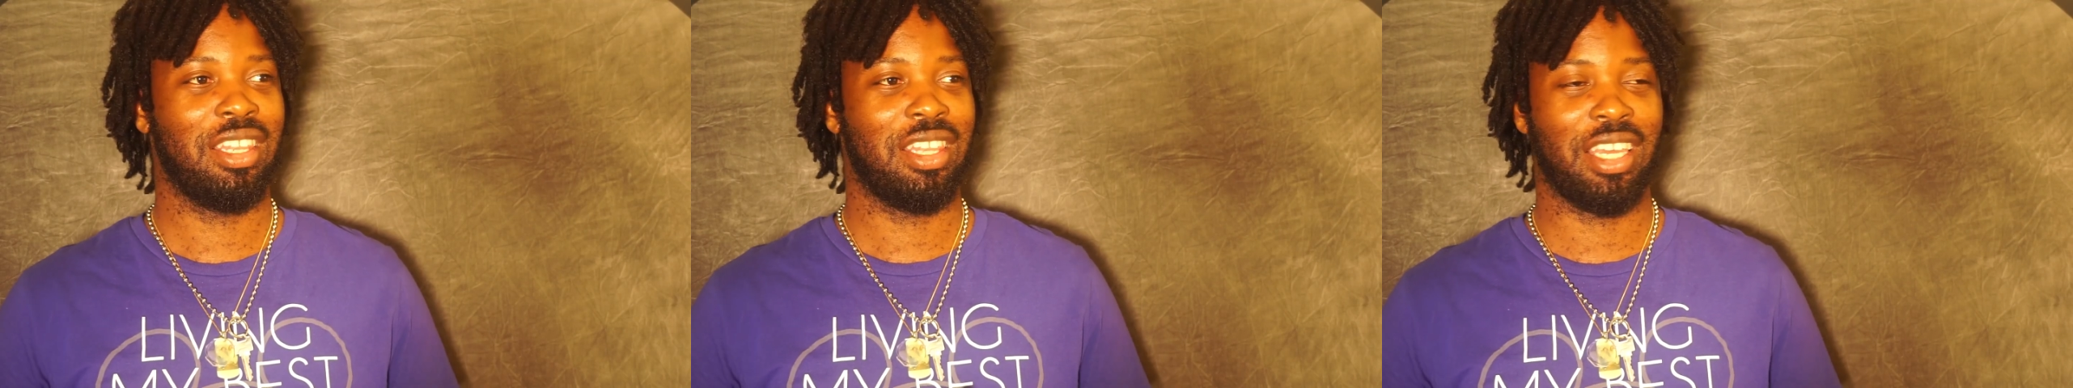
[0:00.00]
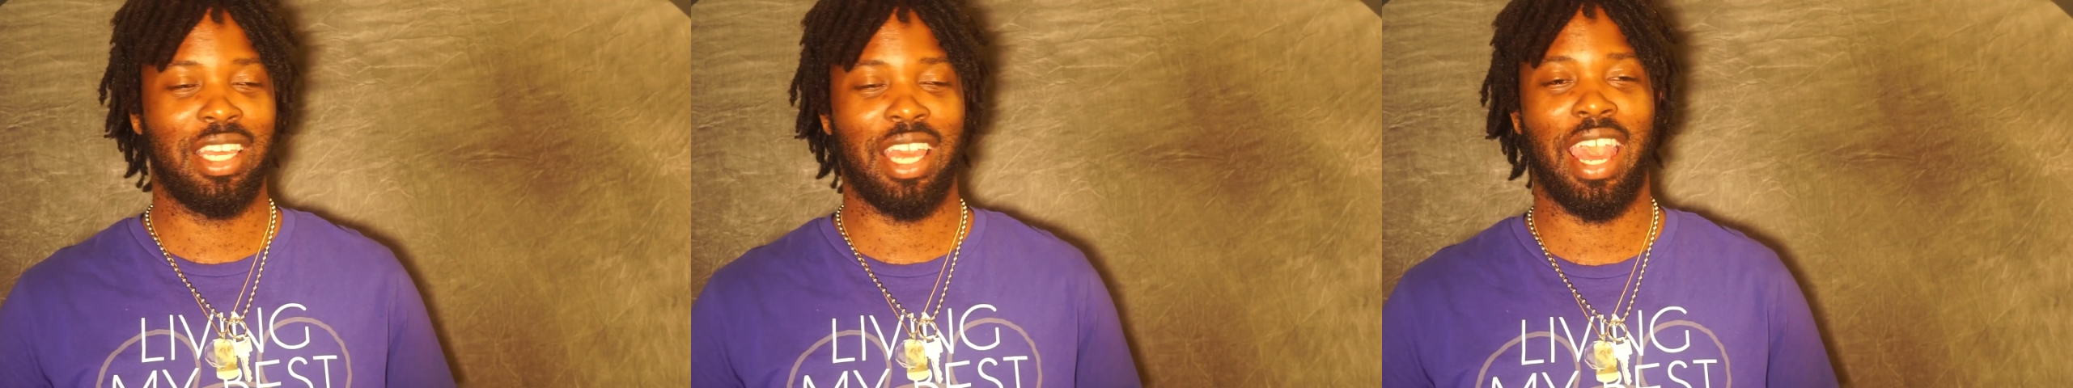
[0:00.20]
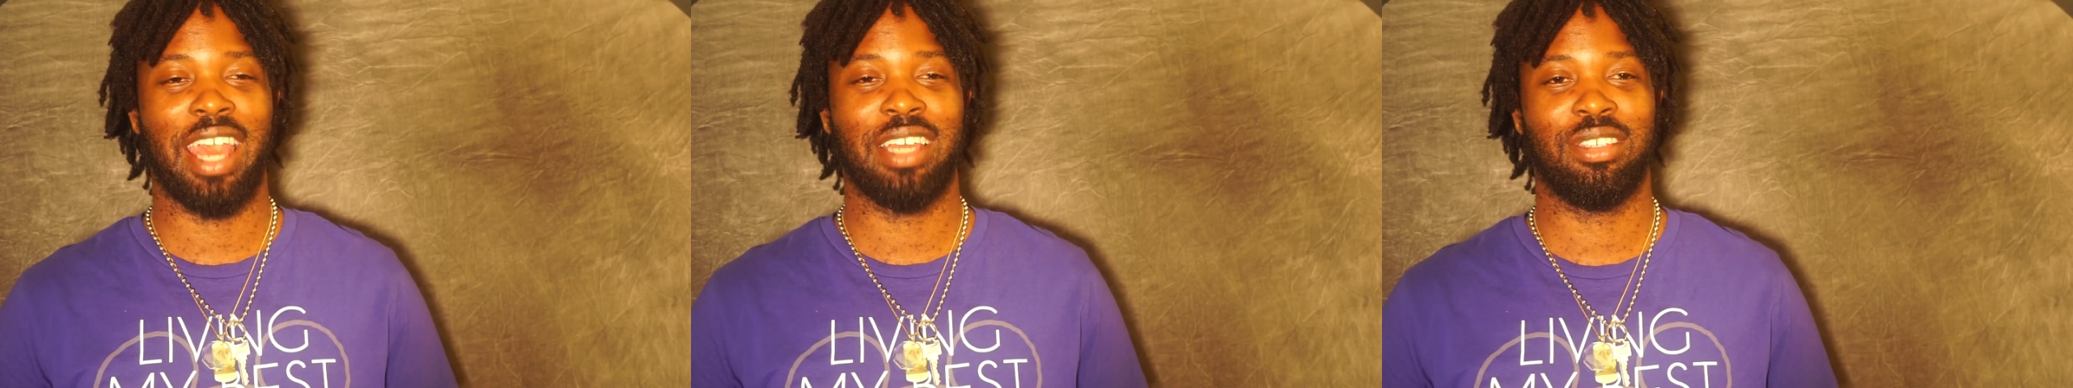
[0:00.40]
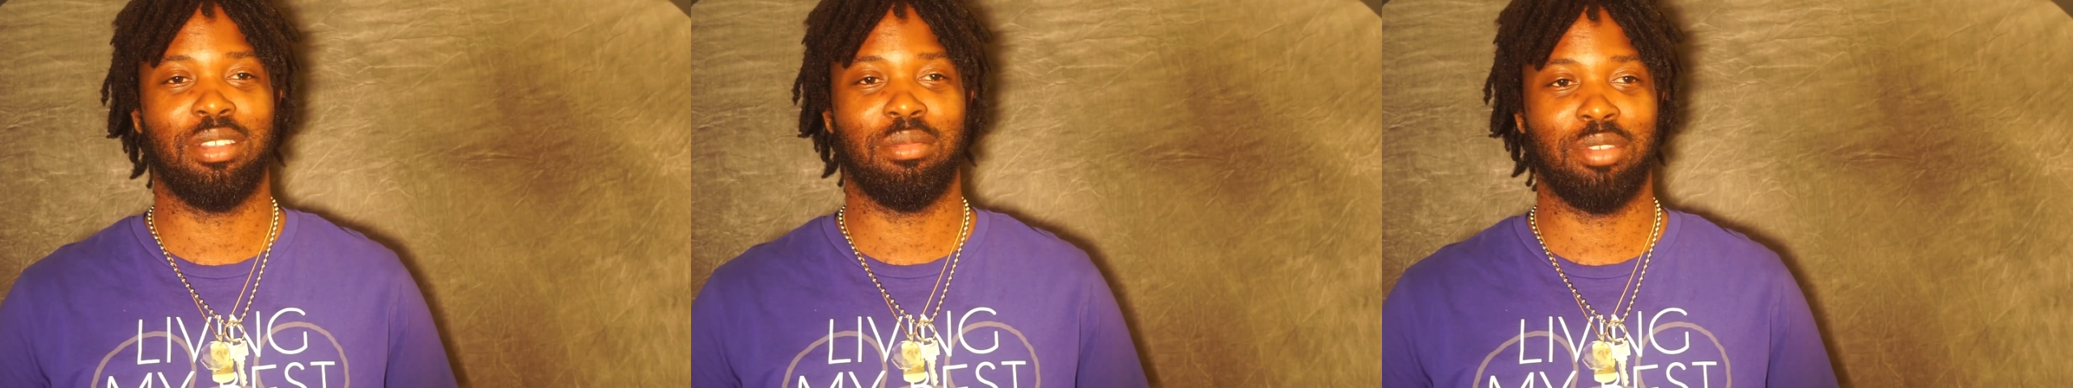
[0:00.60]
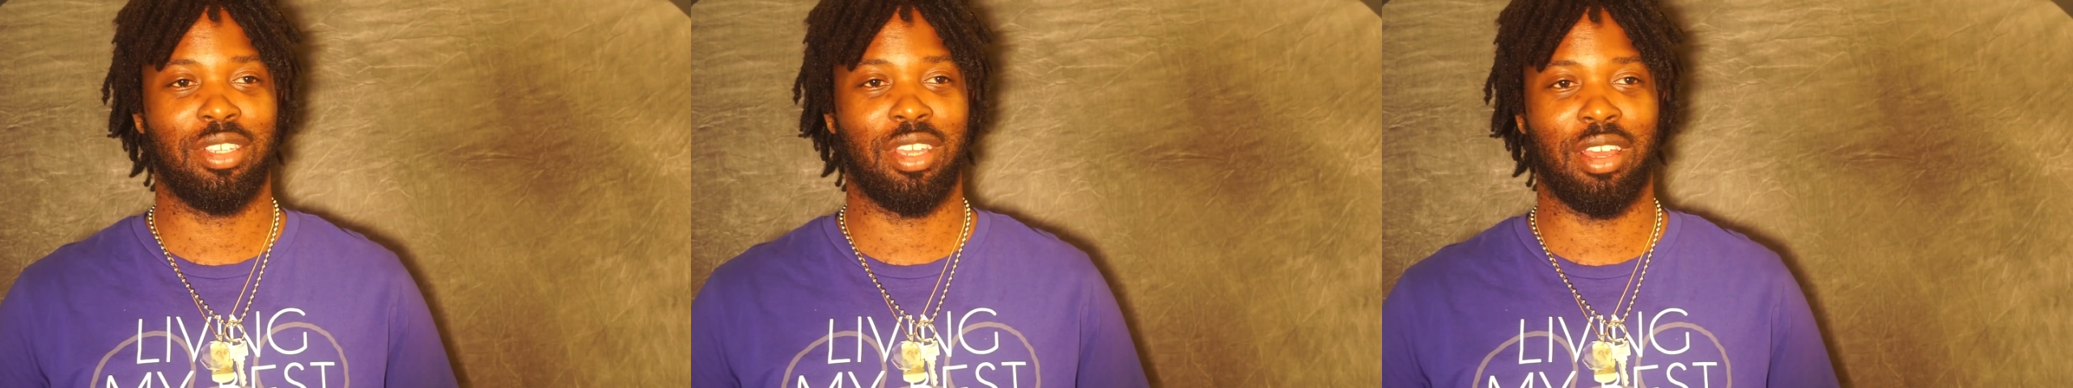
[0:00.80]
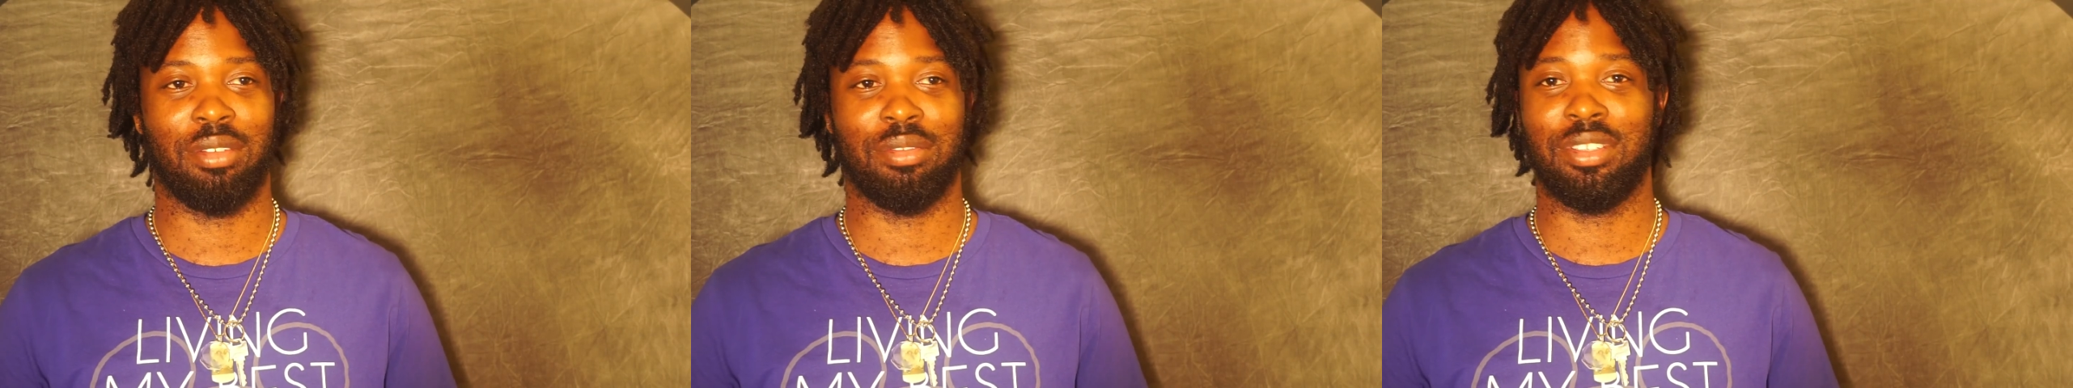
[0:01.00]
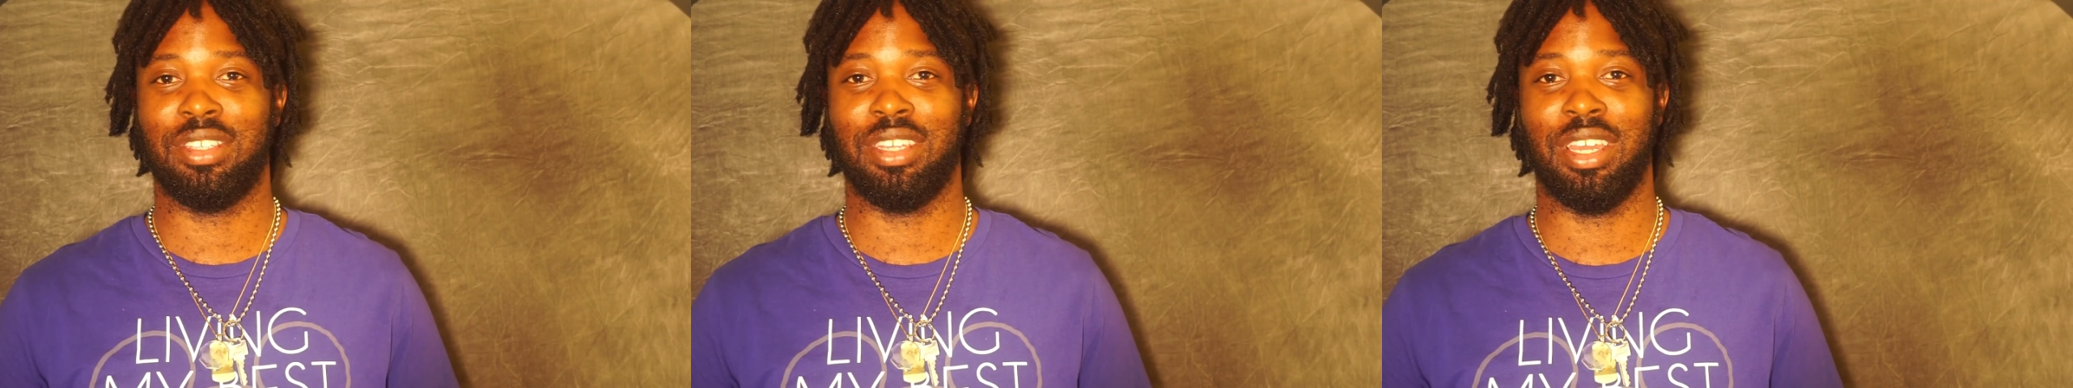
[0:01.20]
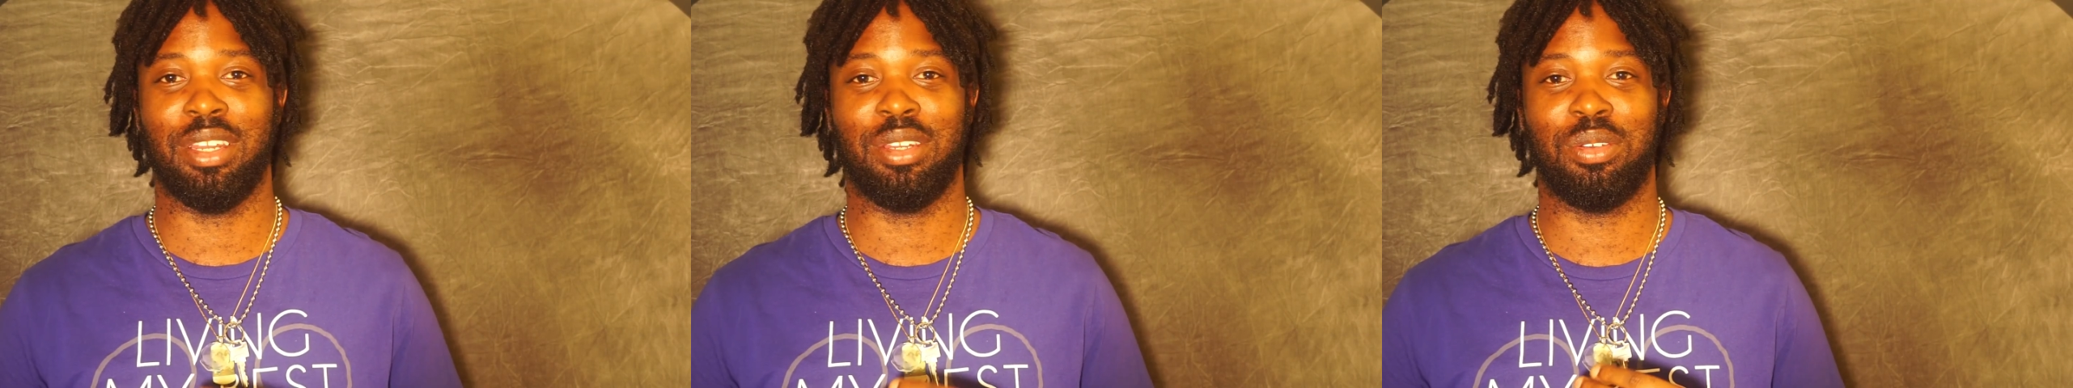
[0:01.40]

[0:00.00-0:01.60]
The cast themselves did